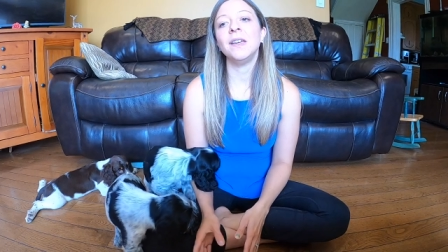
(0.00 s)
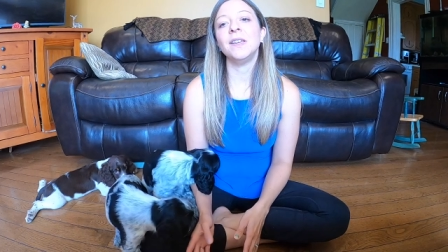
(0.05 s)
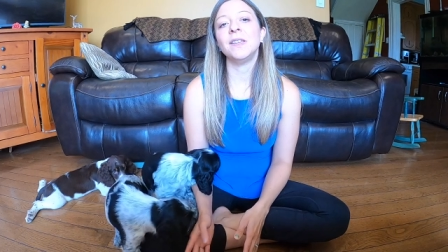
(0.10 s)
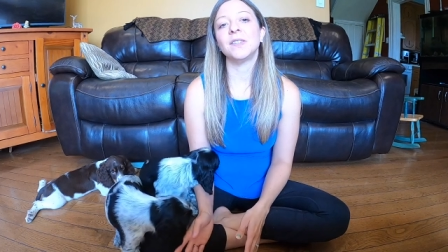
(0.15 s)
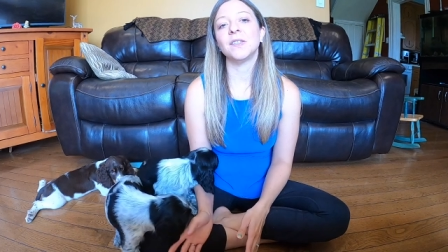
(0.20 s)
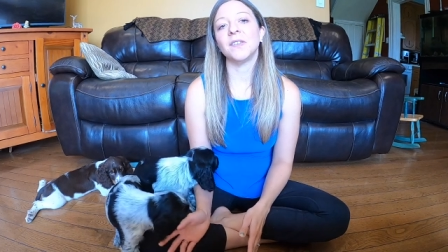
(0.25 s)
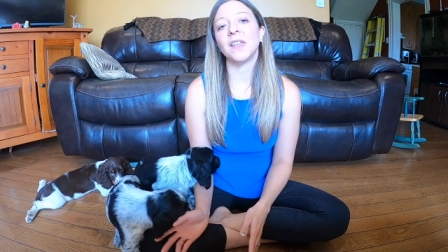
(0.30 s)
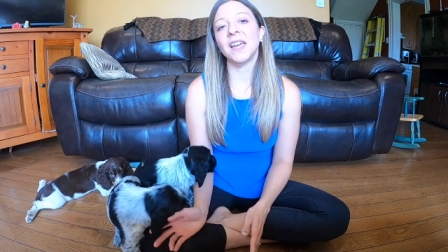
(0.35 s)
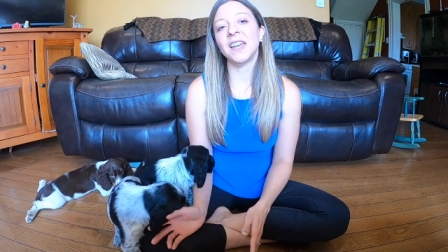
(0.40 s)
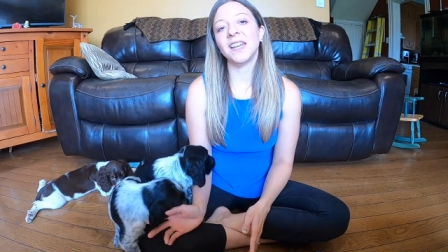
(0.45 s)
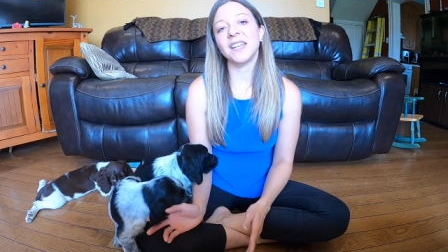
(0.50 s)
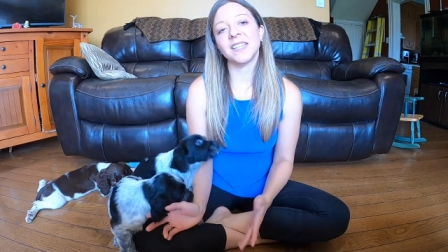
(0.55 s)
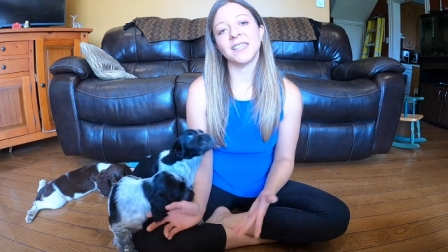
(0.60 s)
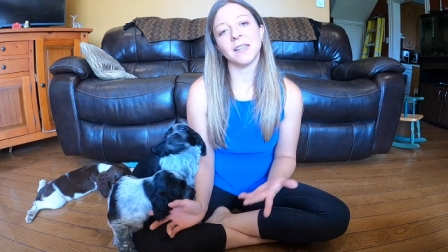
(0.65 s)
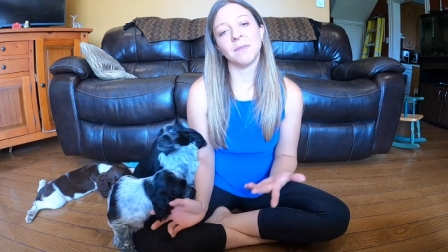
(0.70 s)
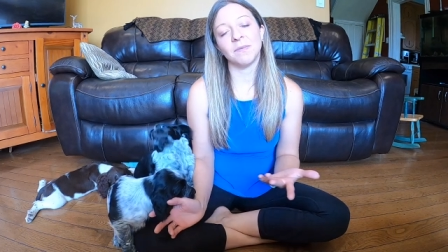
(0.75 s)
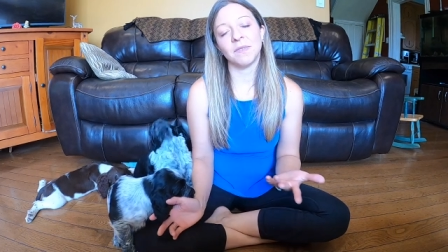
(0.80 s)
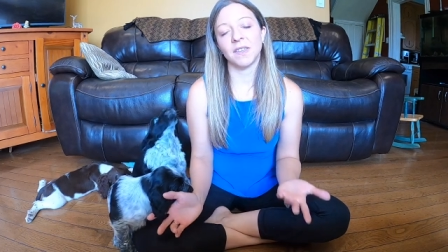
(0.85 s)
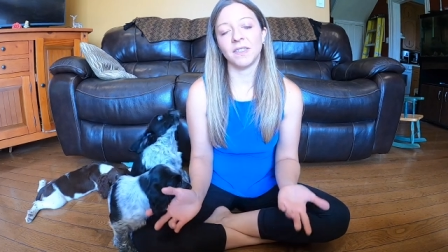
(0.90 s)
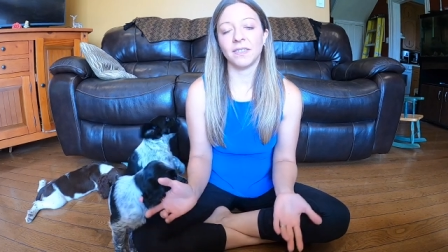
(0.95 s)
So that is
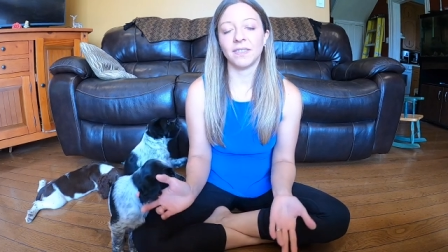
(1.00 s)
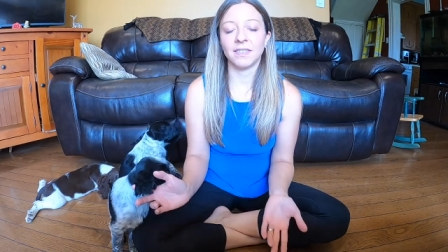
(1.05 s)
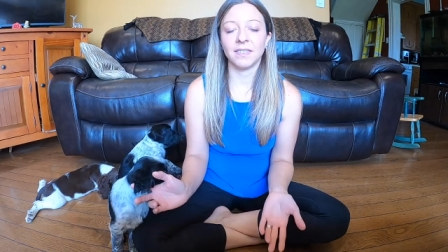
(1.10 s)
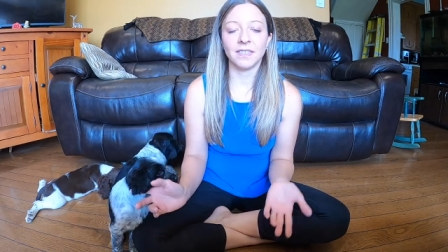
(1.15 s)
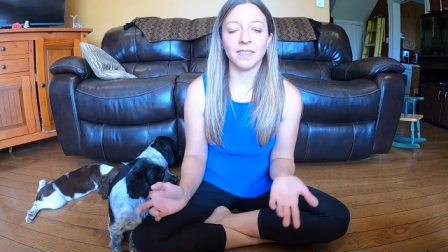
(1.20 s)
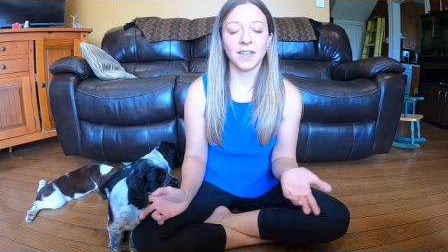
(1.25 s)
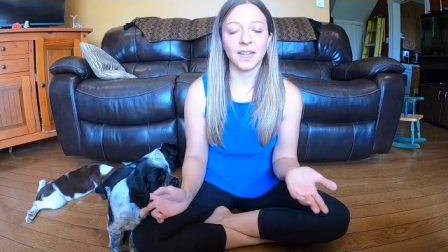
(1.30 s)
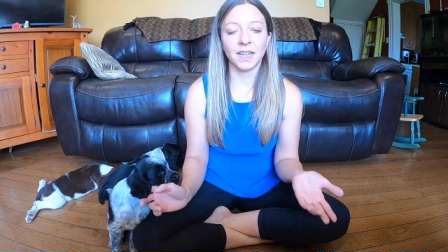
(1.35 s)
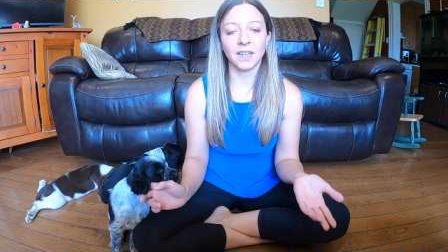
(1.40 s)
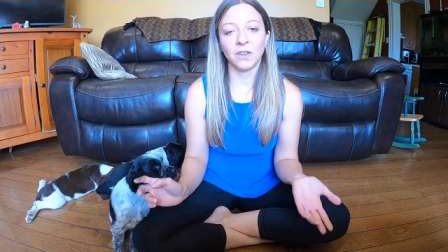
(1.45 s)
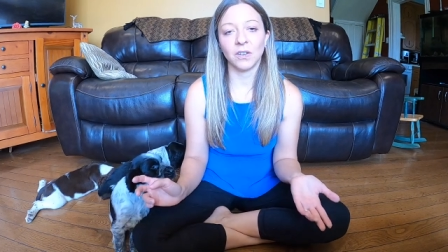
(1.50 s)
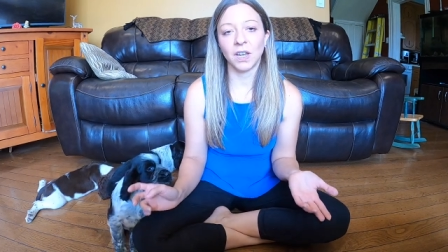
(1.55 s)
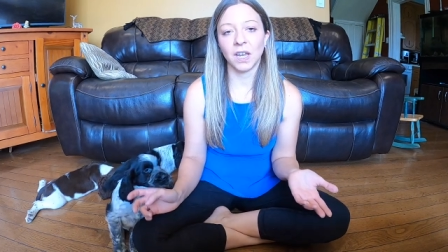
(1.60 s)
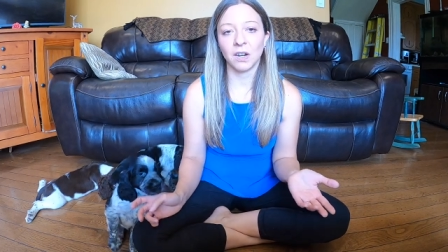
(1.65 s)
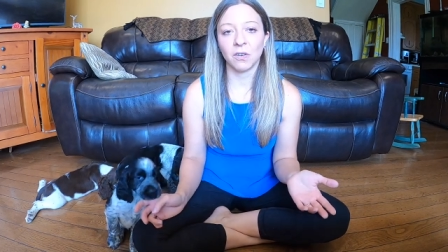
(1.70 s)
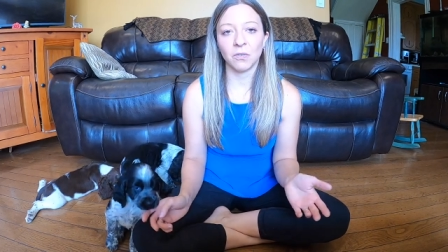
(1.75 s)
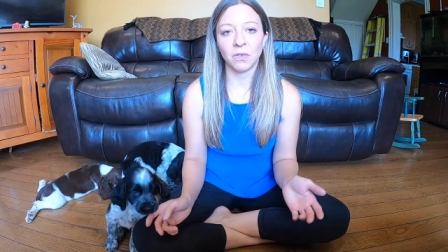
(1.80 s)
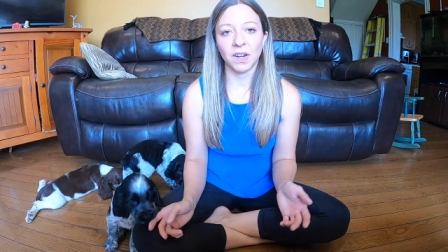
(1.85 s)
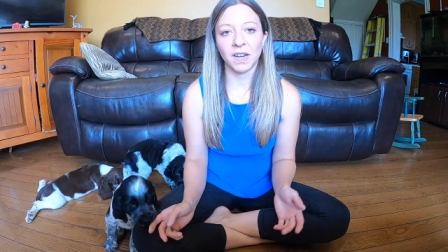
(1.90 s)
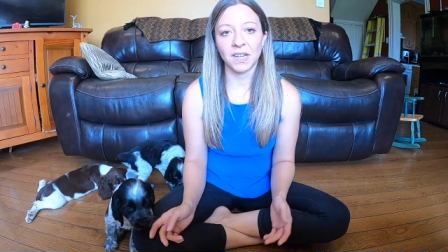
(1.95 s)
something that you
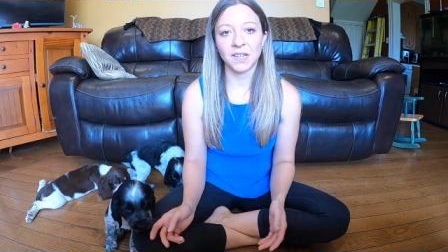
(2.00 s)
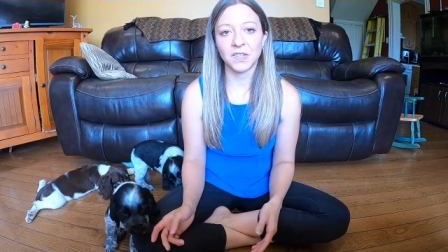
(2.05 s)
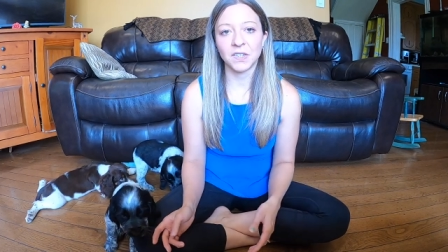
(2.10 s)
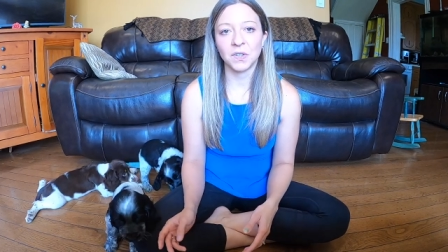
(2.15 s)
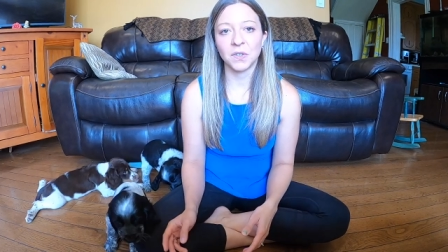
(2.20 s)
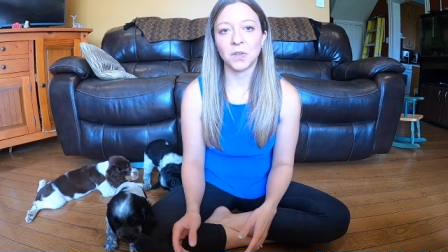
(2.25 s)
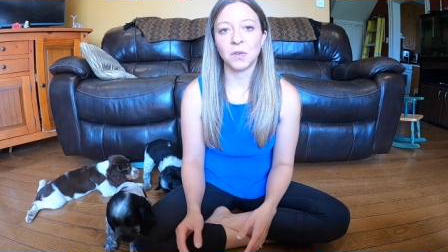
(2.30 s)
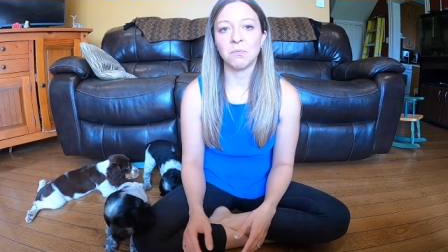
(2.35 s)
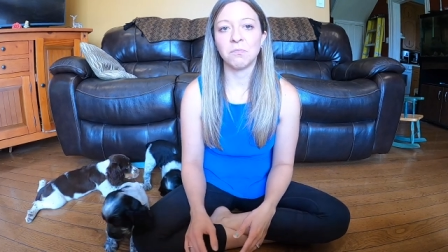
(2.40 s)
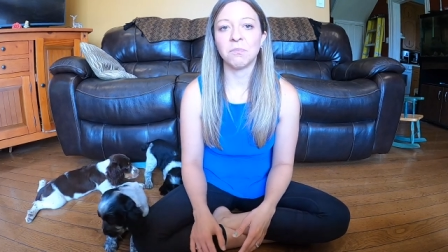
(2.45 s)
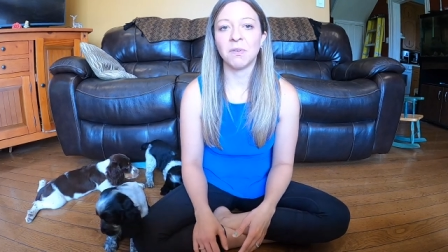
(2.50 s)
kind of run into,